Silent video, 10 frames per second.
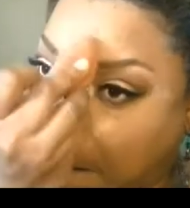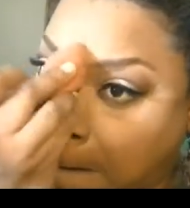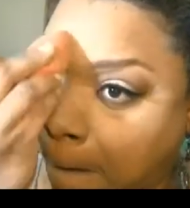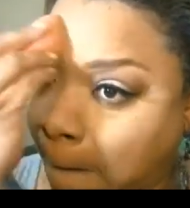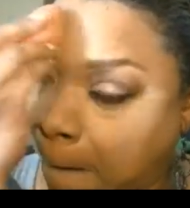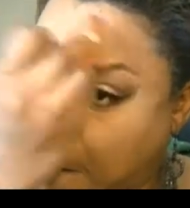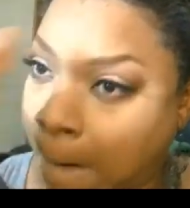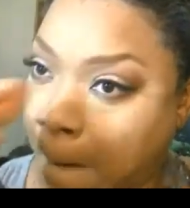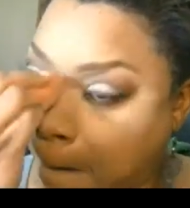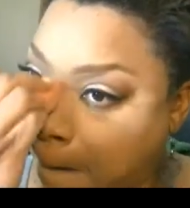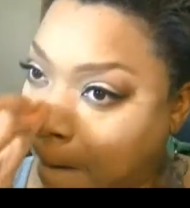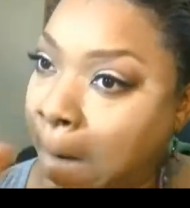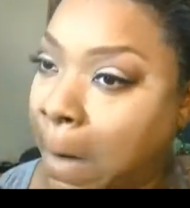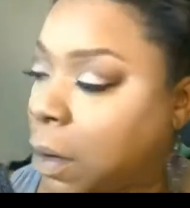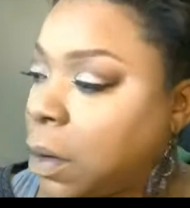And yes, you can
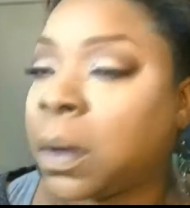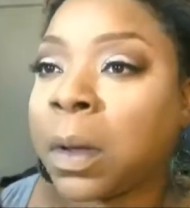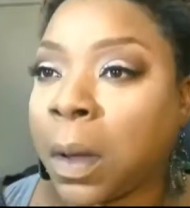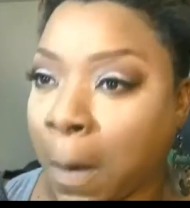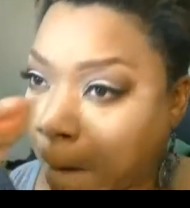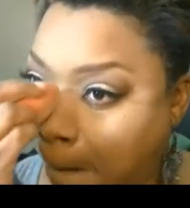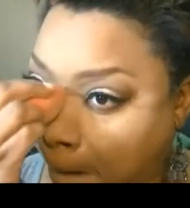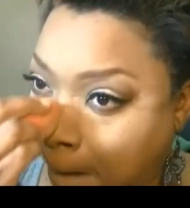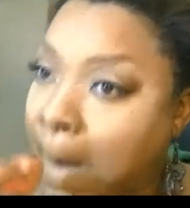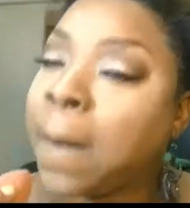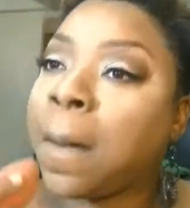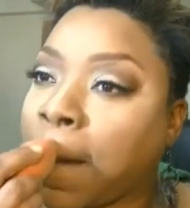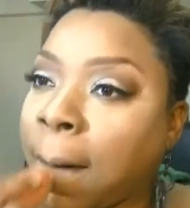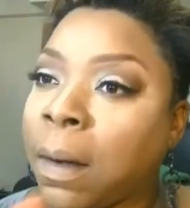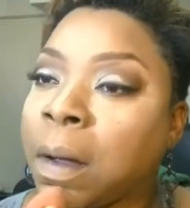use beauty blenders with powder, not
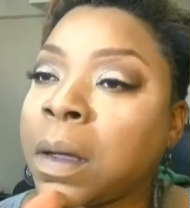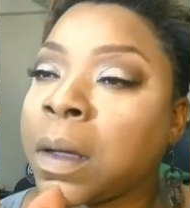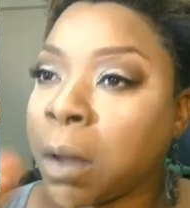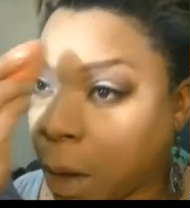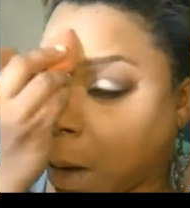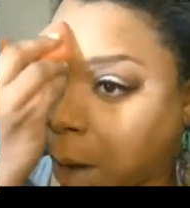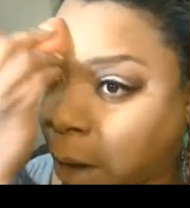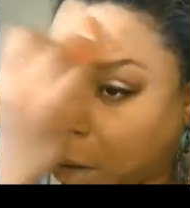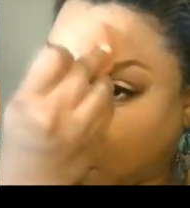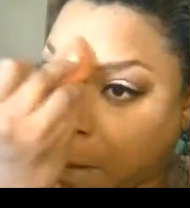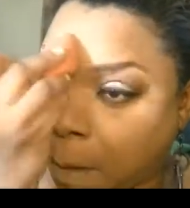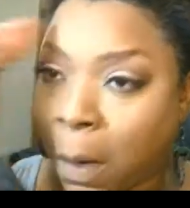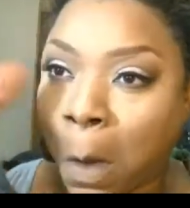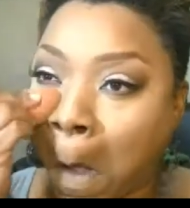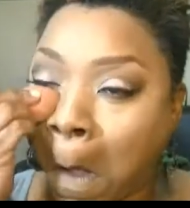just necessarily
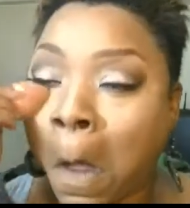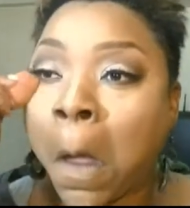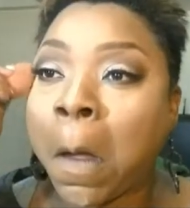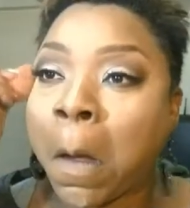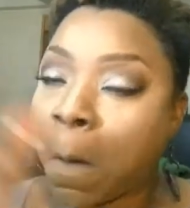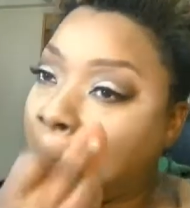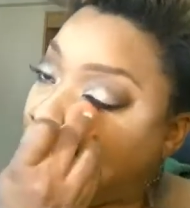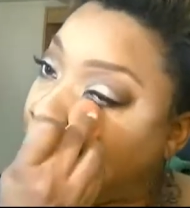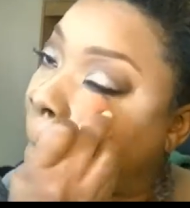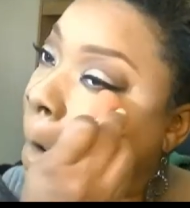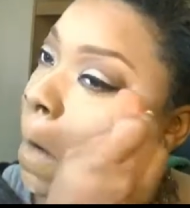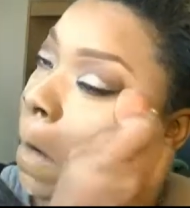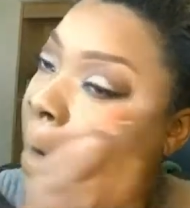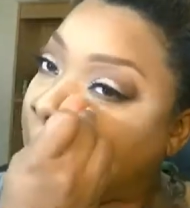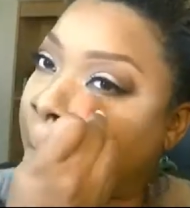fluids and
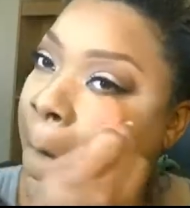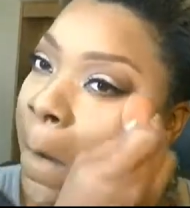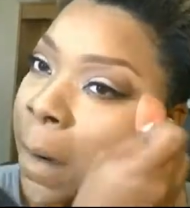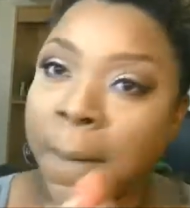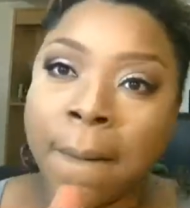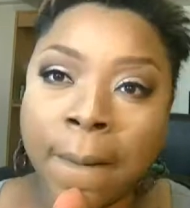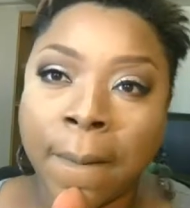liquids and creams.